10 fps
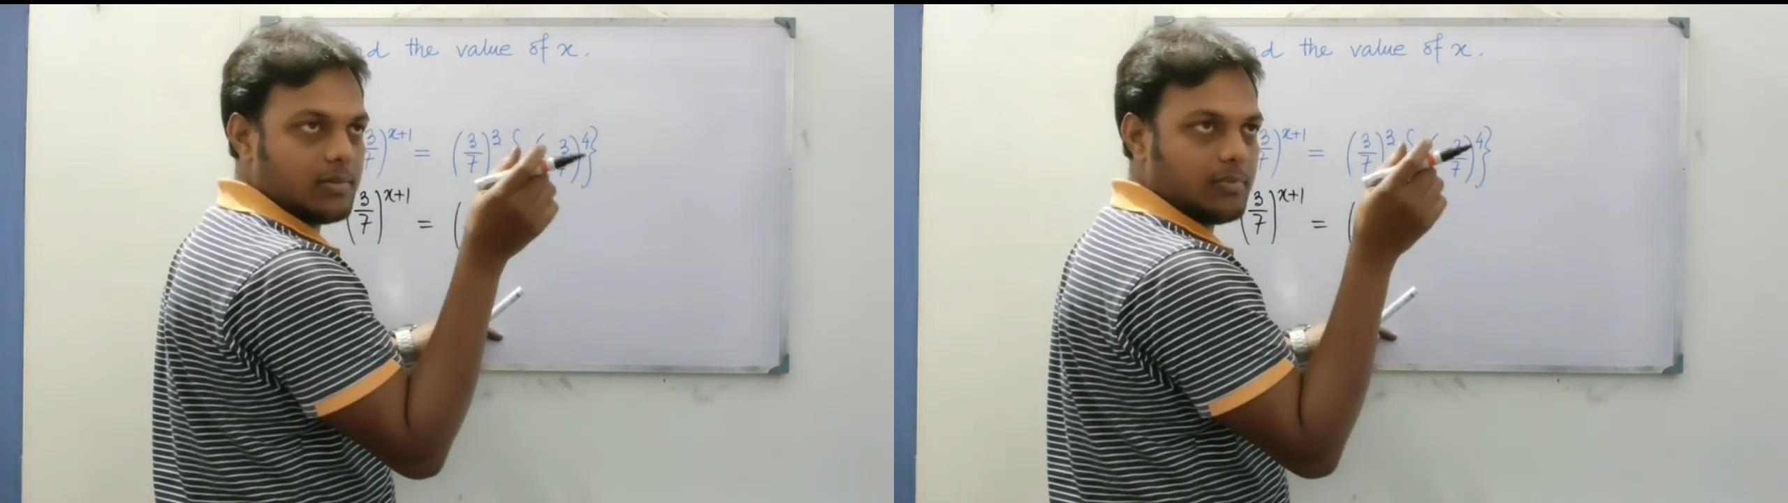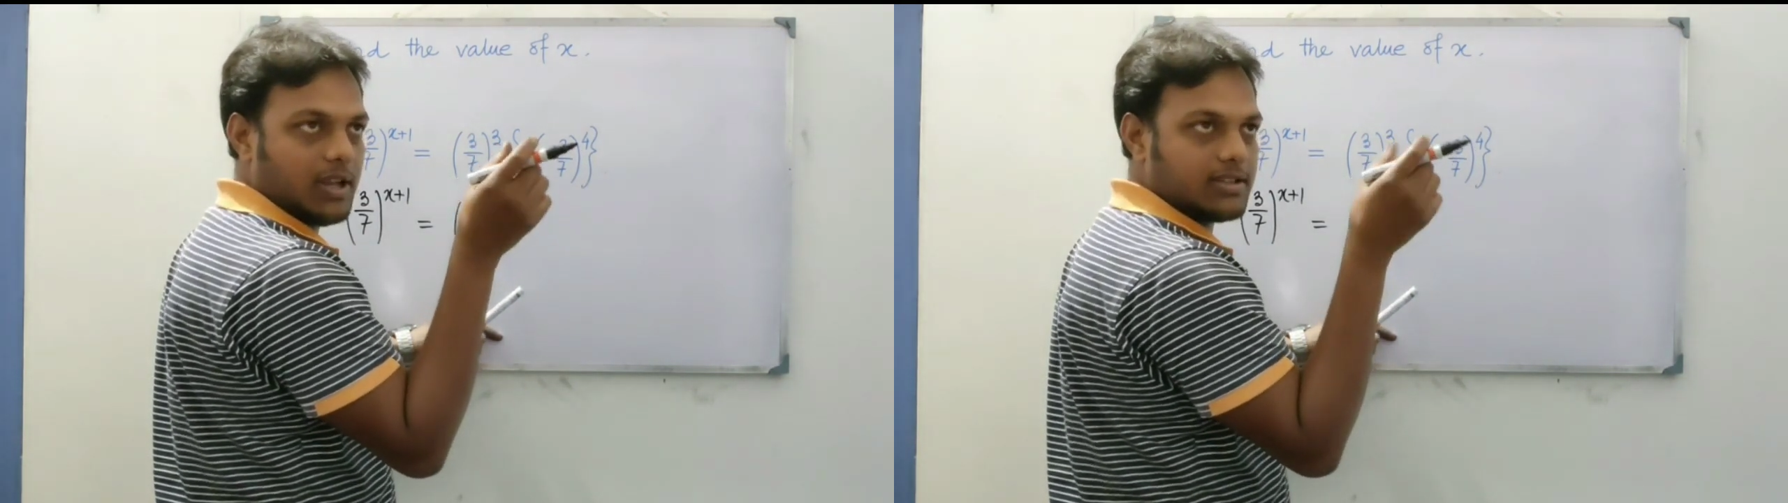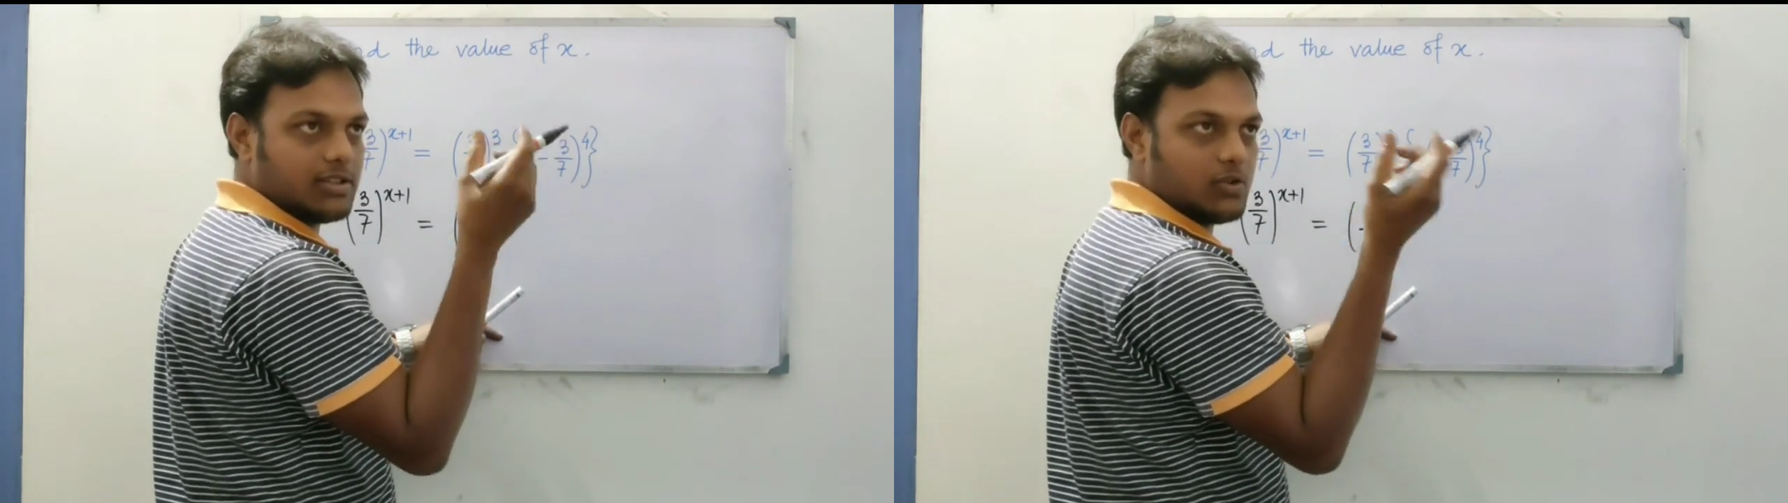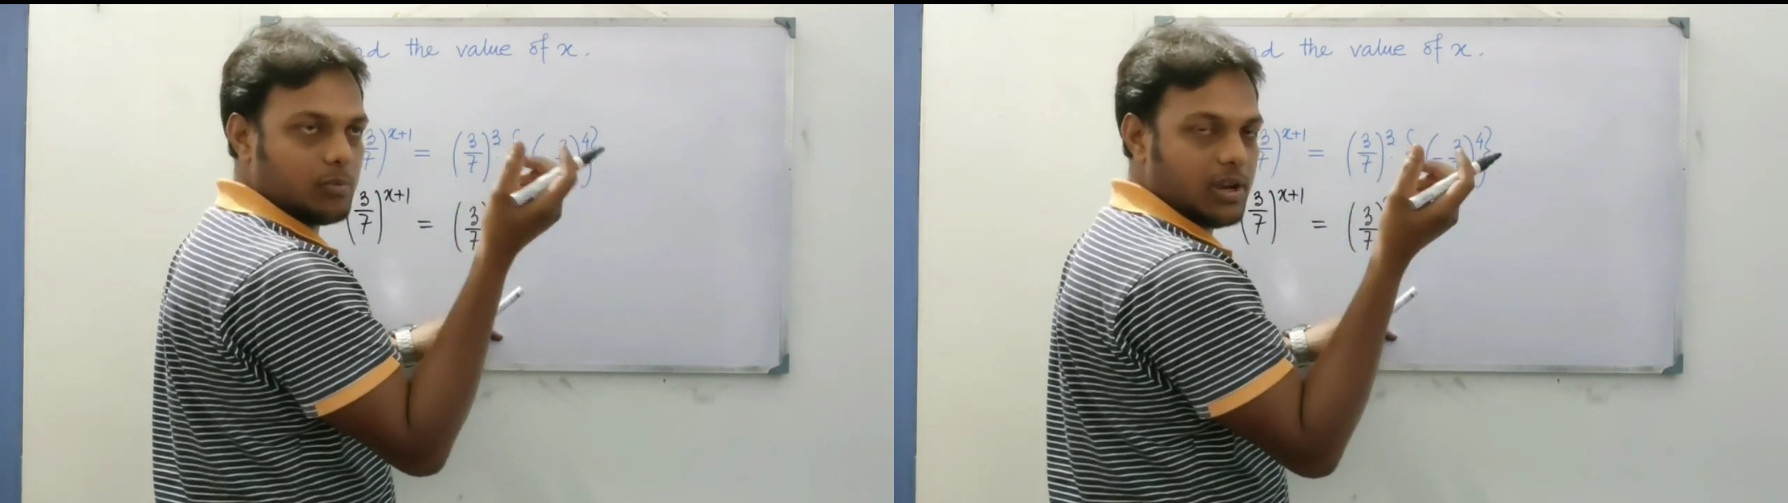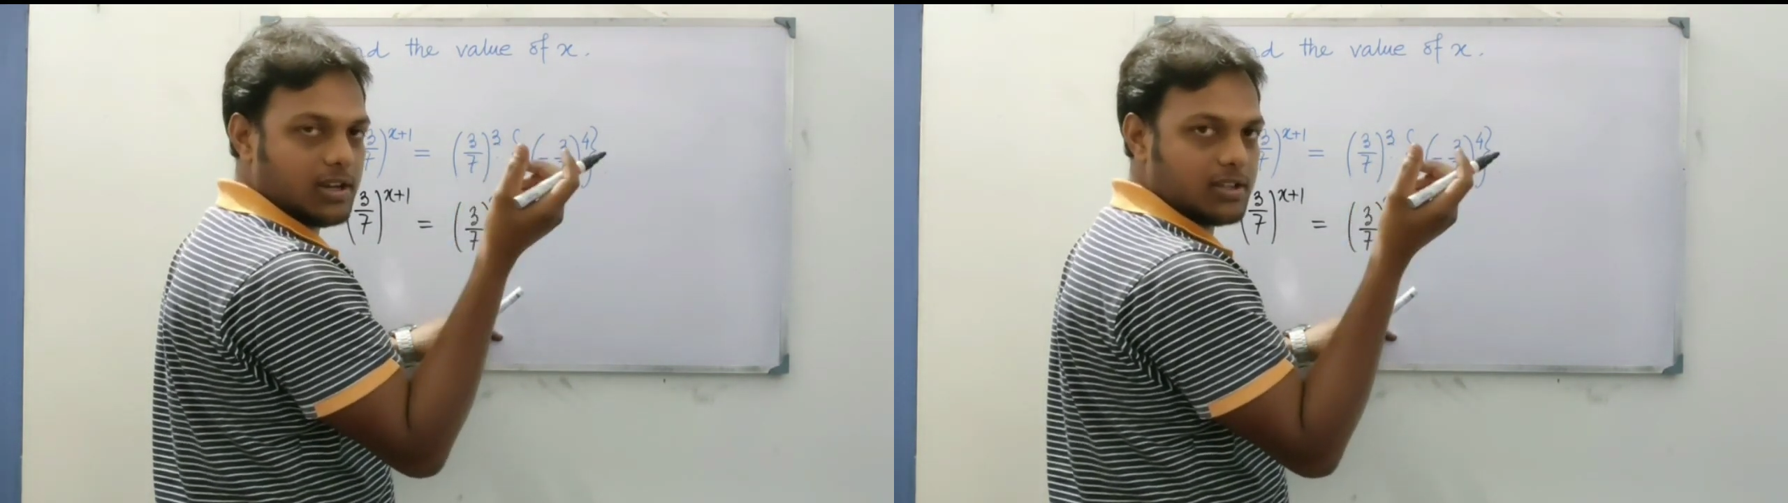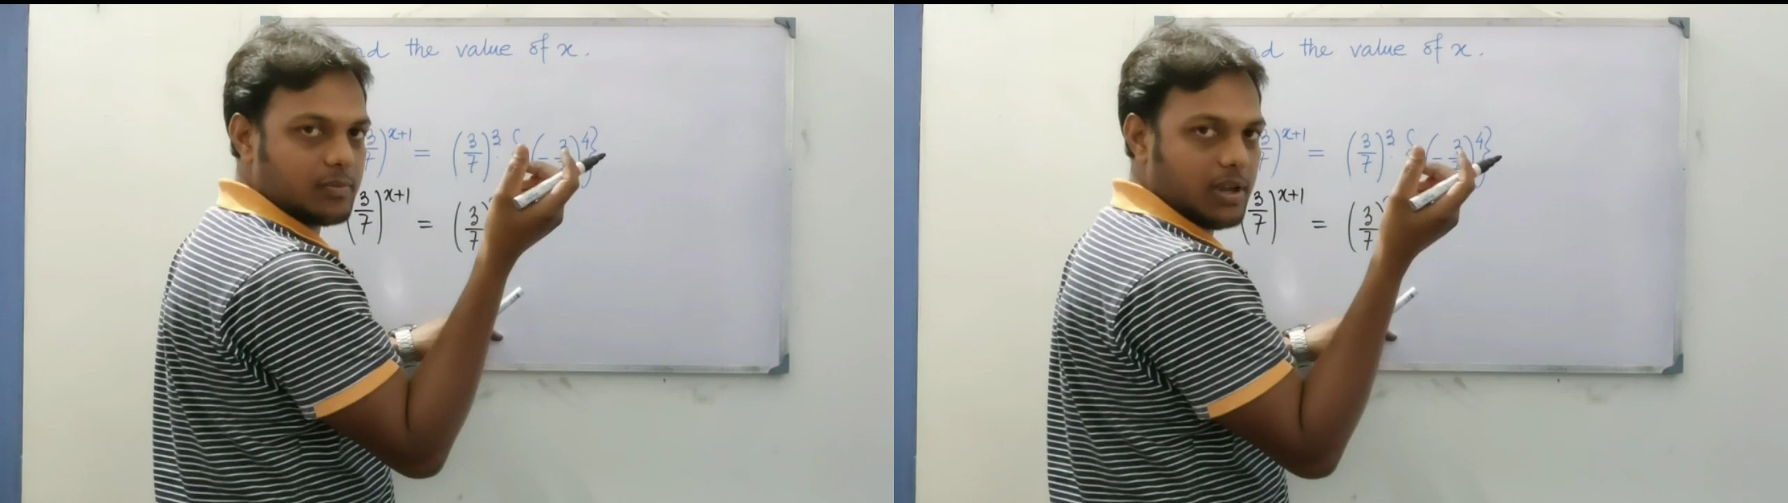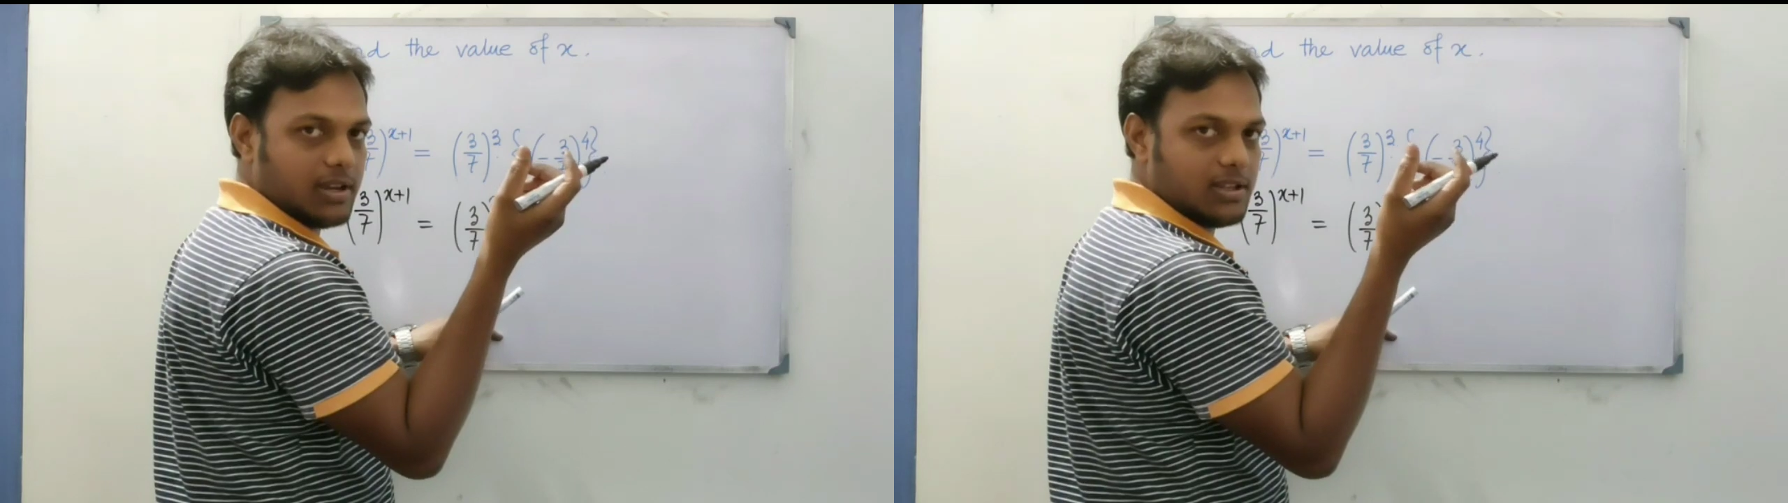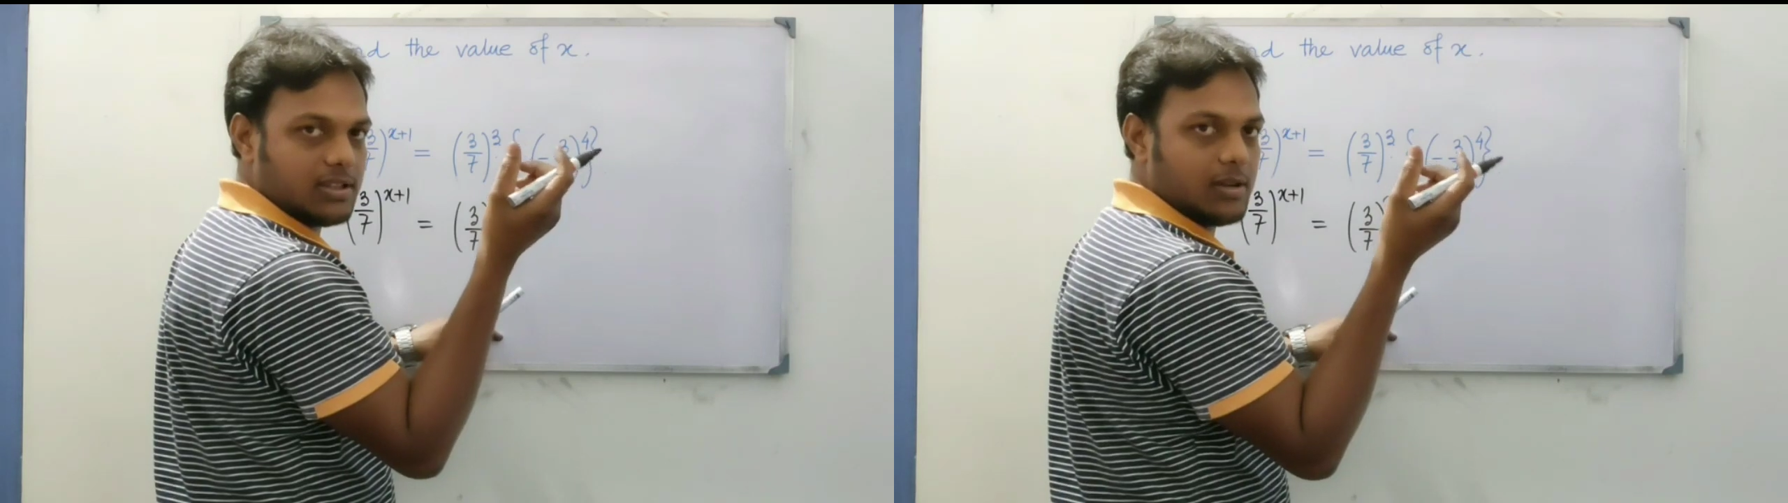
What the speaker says: plus into minus minus,